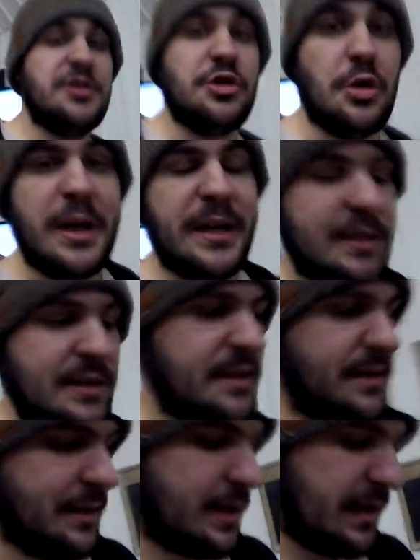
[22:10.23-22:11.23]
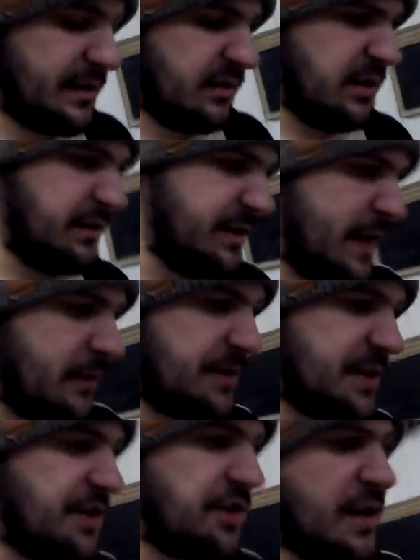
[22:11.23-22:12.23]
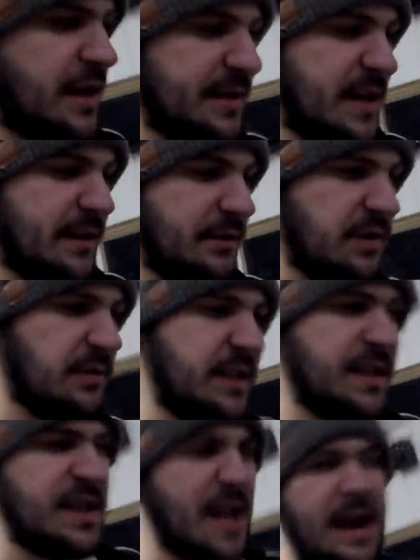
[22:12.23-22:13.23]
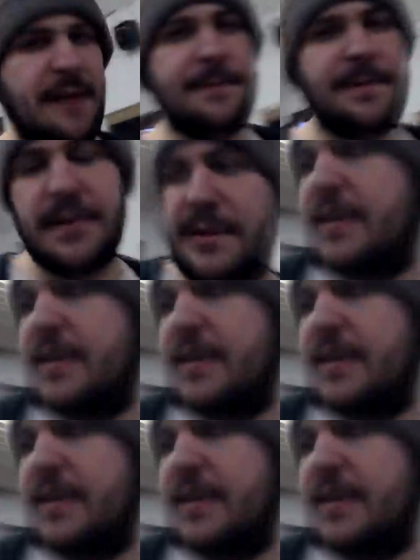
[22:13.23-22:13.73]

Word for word: you enjoyed uh, the little dyno session on that little E F.